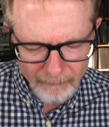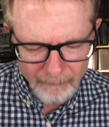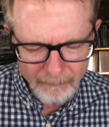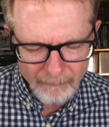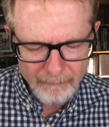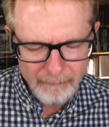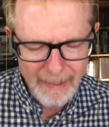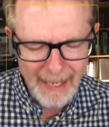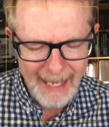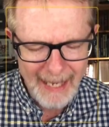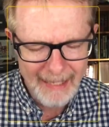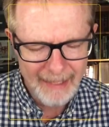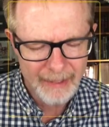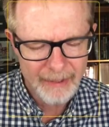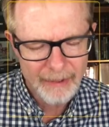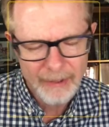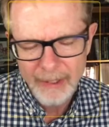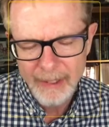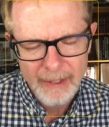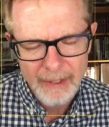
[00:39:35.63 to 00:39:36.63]

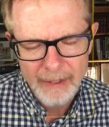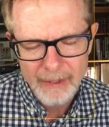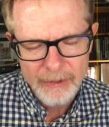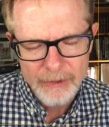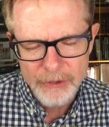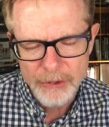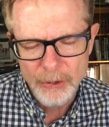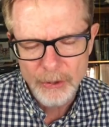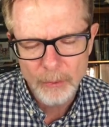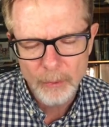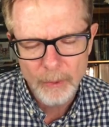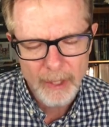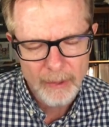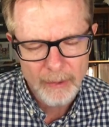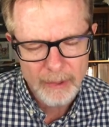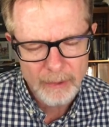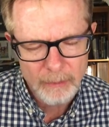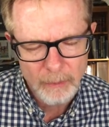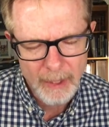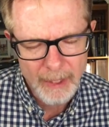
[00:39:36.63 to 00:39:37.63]
back to
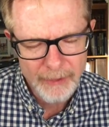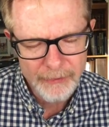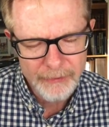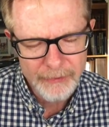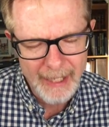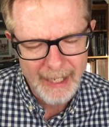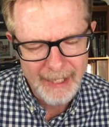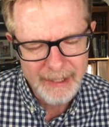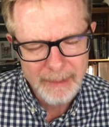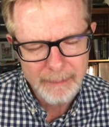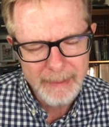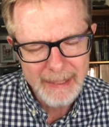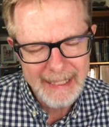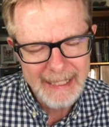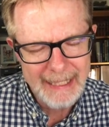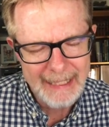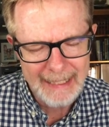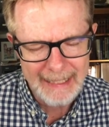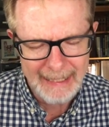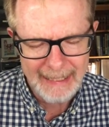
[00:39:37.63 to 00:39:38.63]
where it was at the
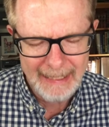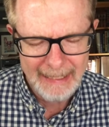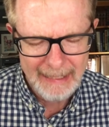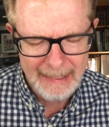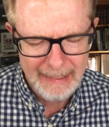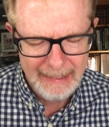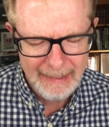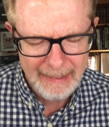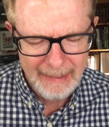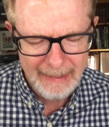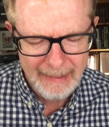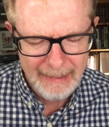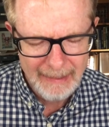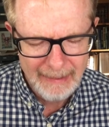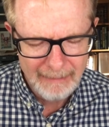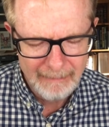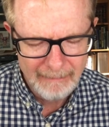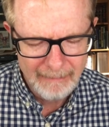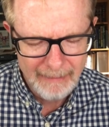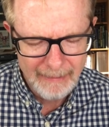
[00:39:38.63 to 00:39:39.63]
beginning.
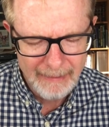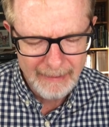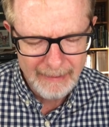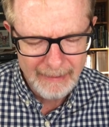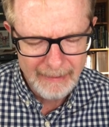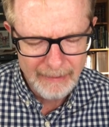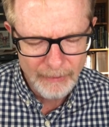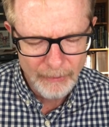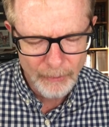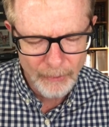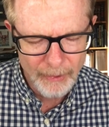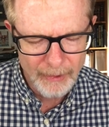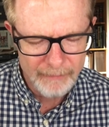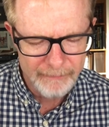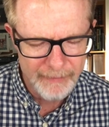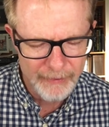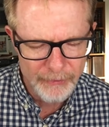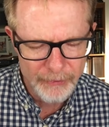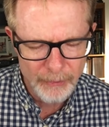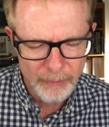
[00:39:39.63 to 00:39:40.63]
Lord,
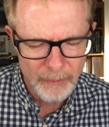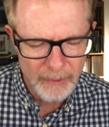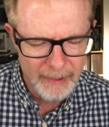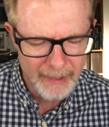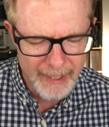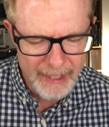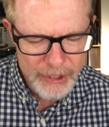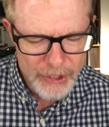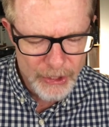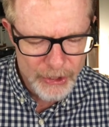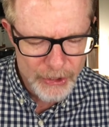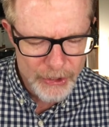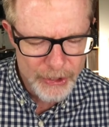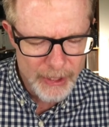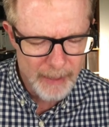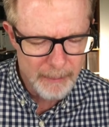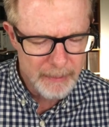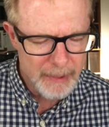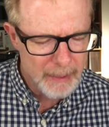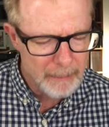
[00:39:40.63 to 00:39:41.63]
if it's a
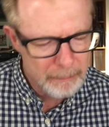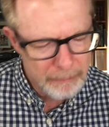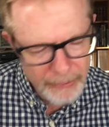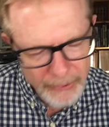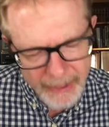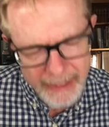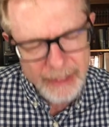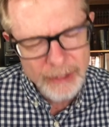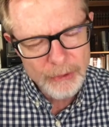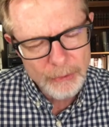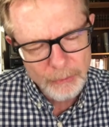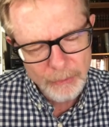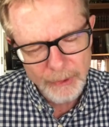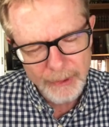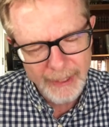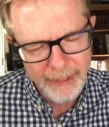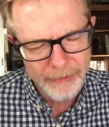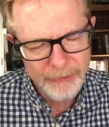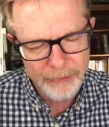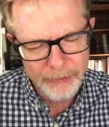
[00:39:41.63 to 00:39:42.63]
relationship, complete
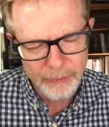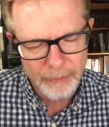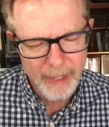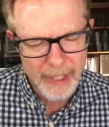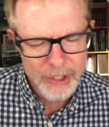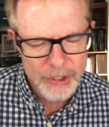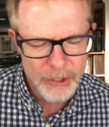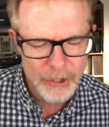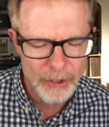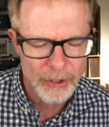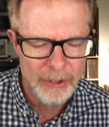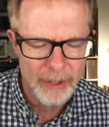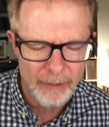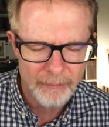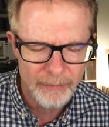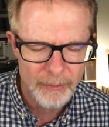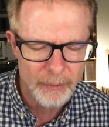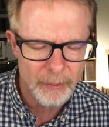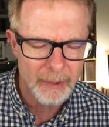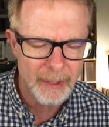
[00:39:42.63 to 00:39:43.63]
restoration
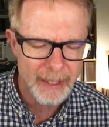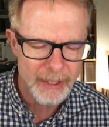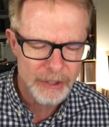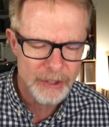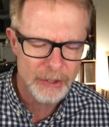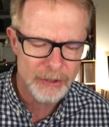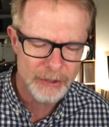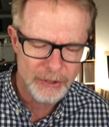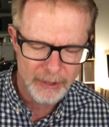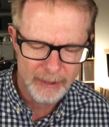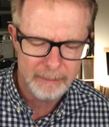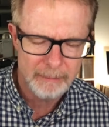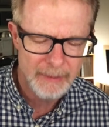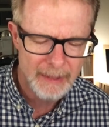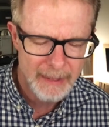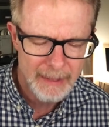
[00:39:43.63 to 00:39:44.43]
of the relationship.